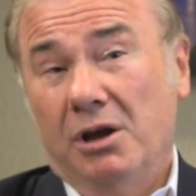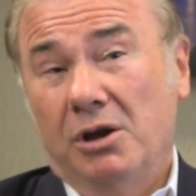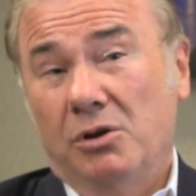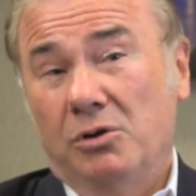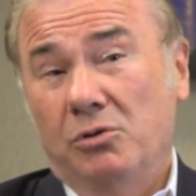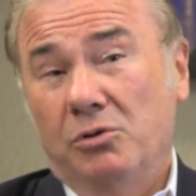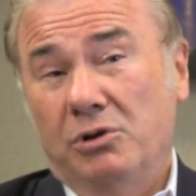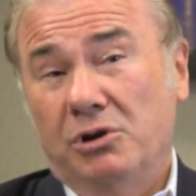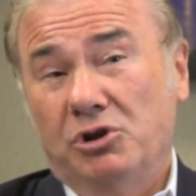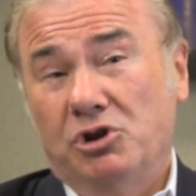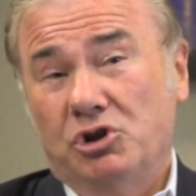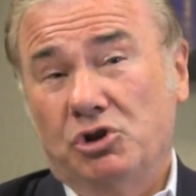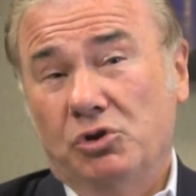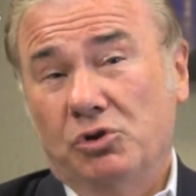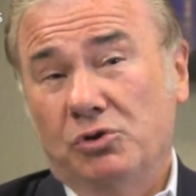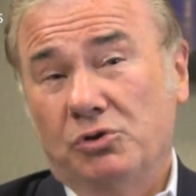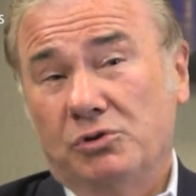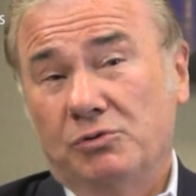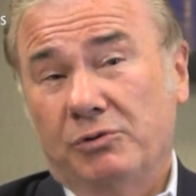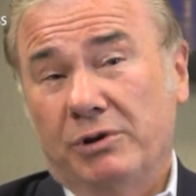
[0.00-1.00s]
You can
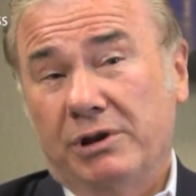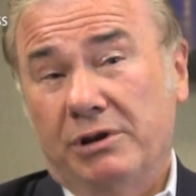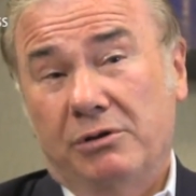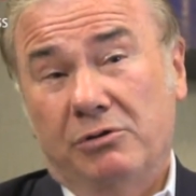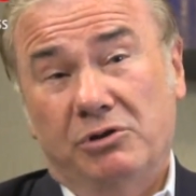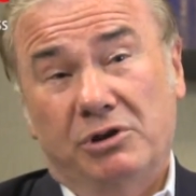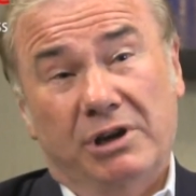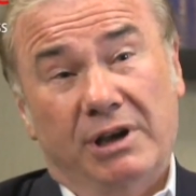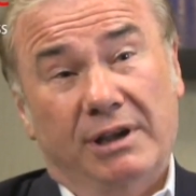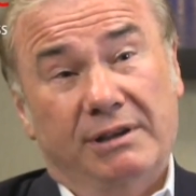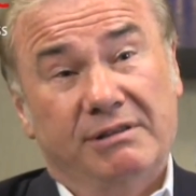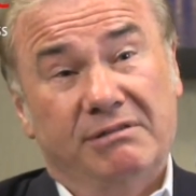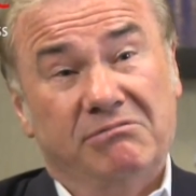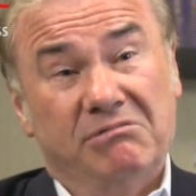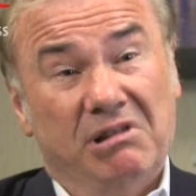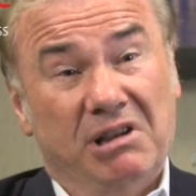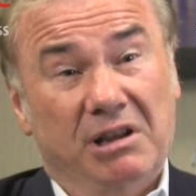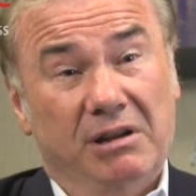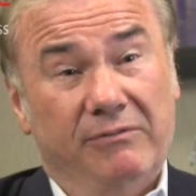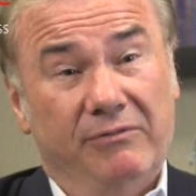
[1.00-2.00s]
choose whether you just
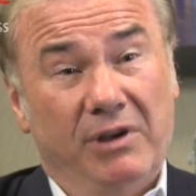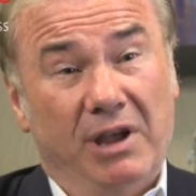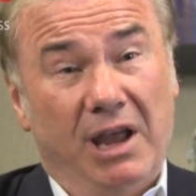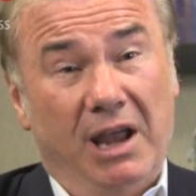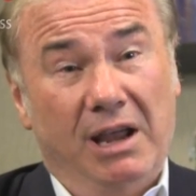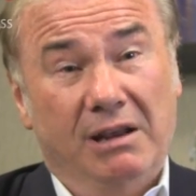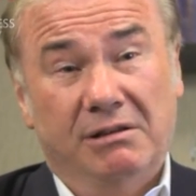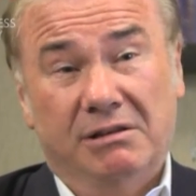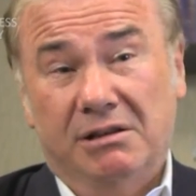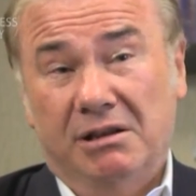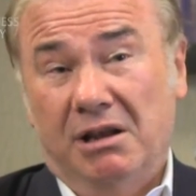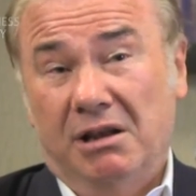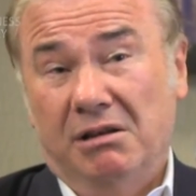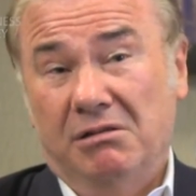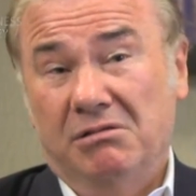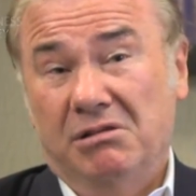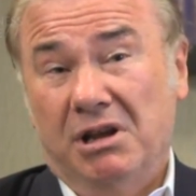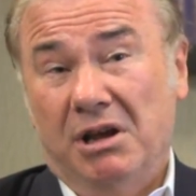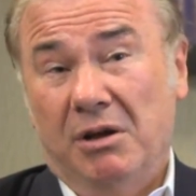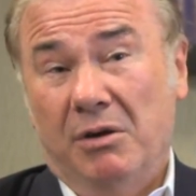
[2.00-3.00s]
innovate
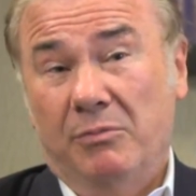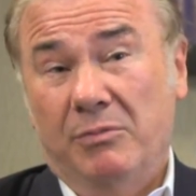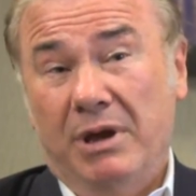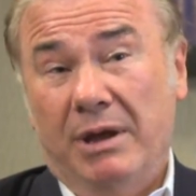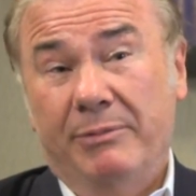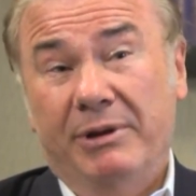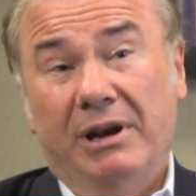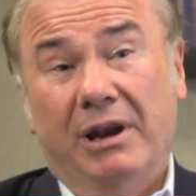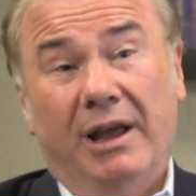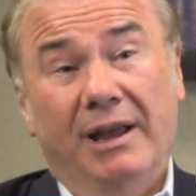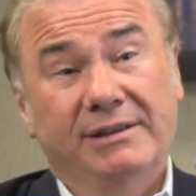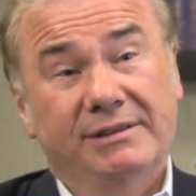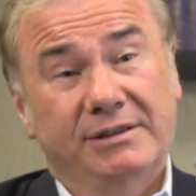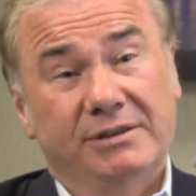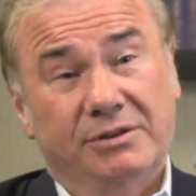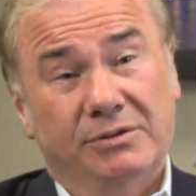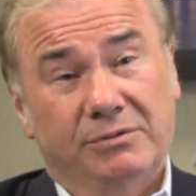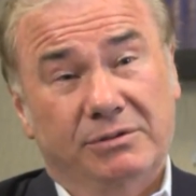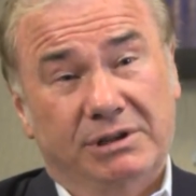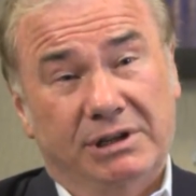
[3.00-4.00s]
and maybe
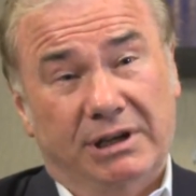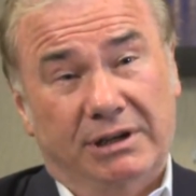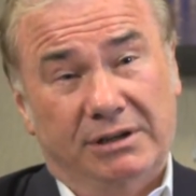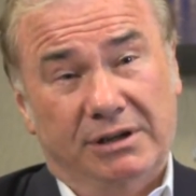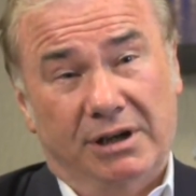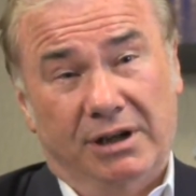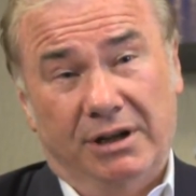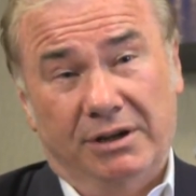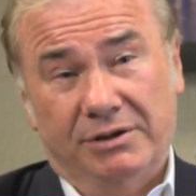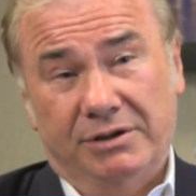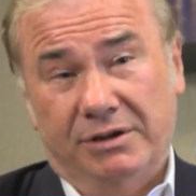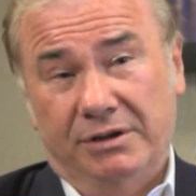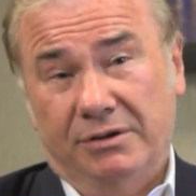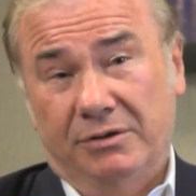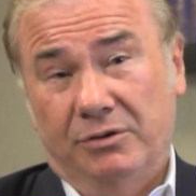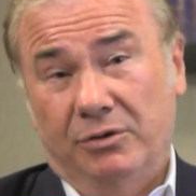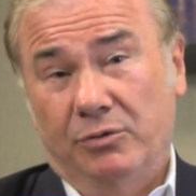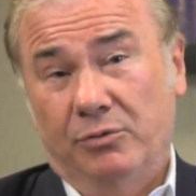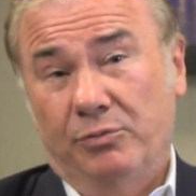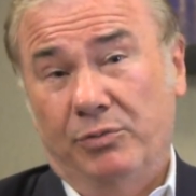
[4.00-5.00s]
license your technology,
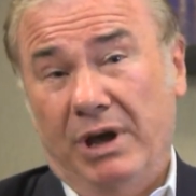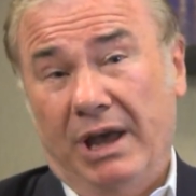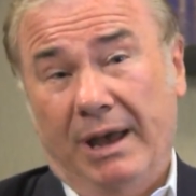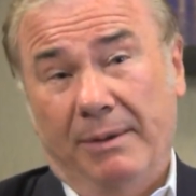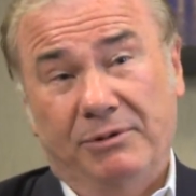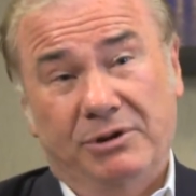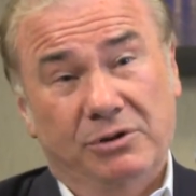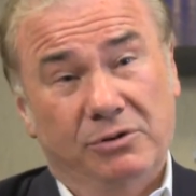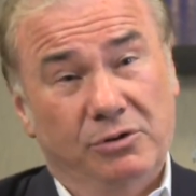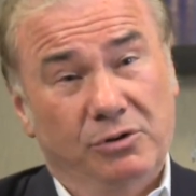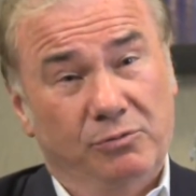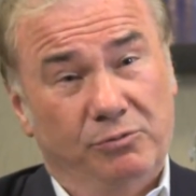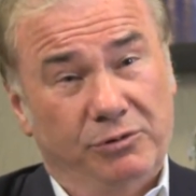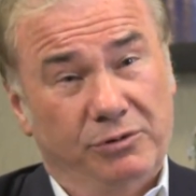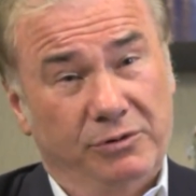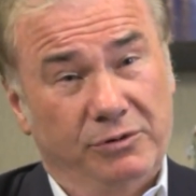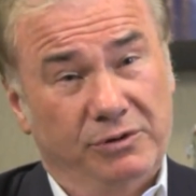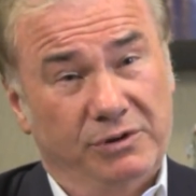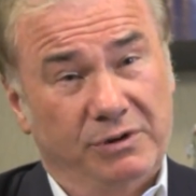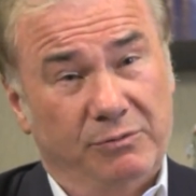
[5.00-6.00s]
or perhaps you do
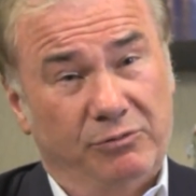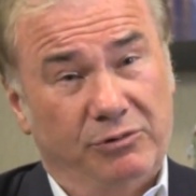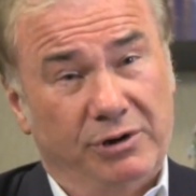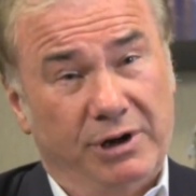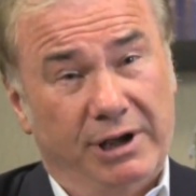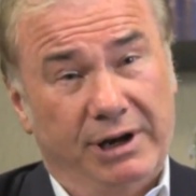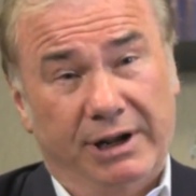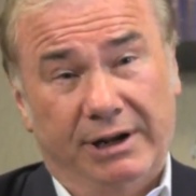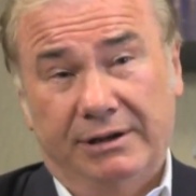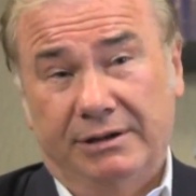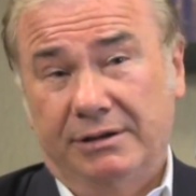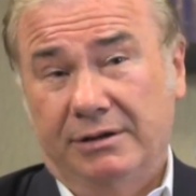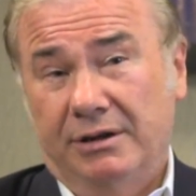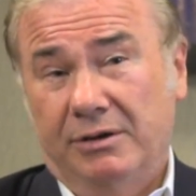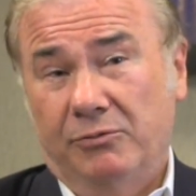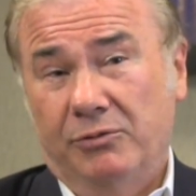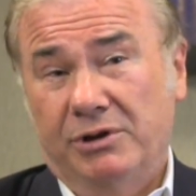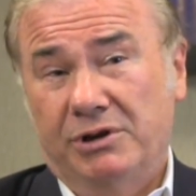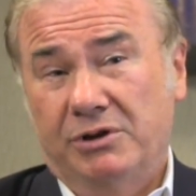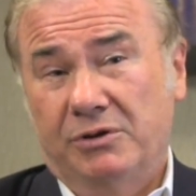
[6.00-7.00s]
produce a product
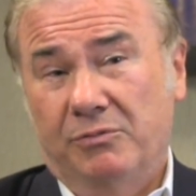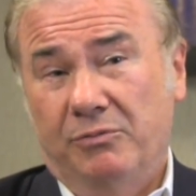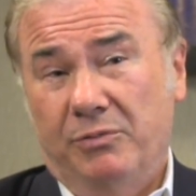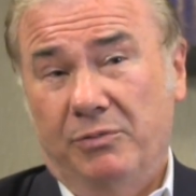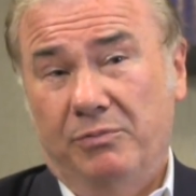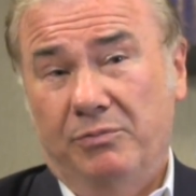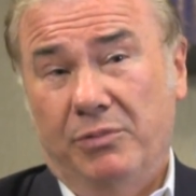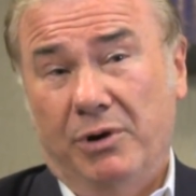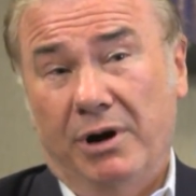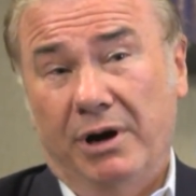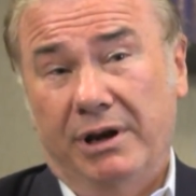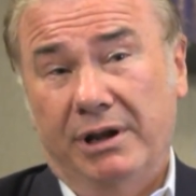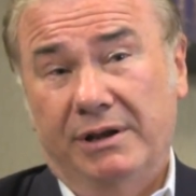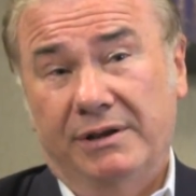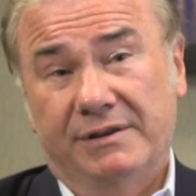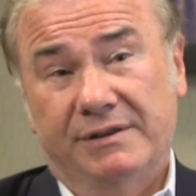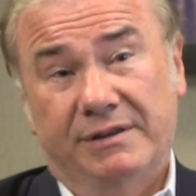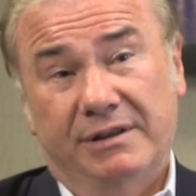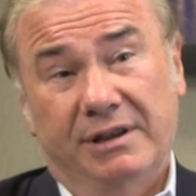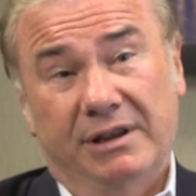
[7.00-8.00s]
which
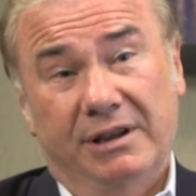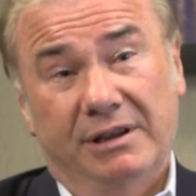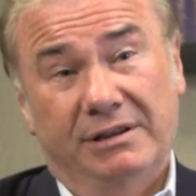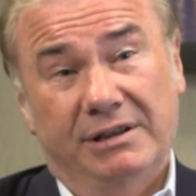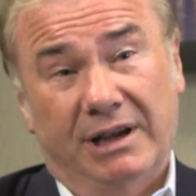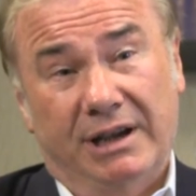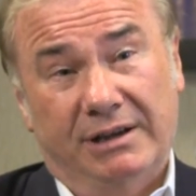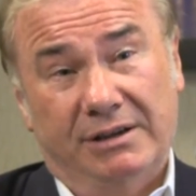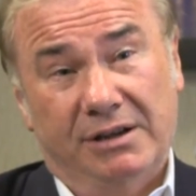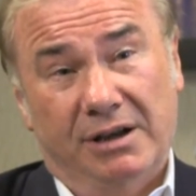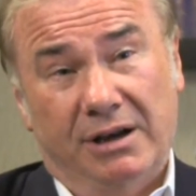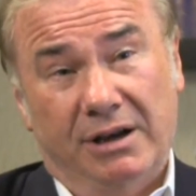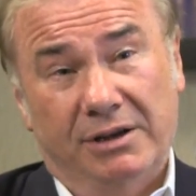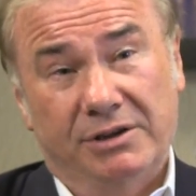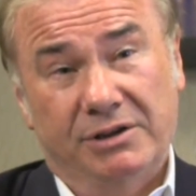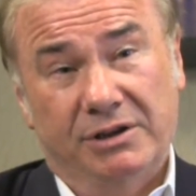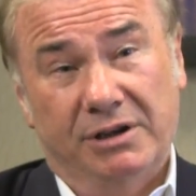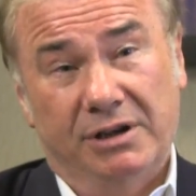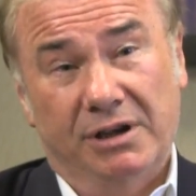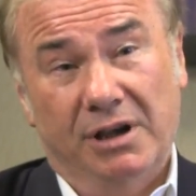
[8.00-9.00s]
embodies the
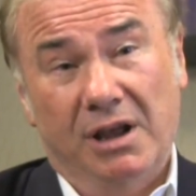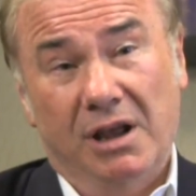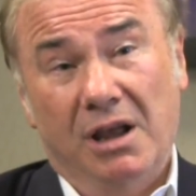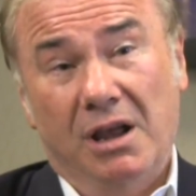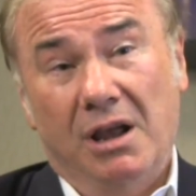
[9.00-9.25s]
technology.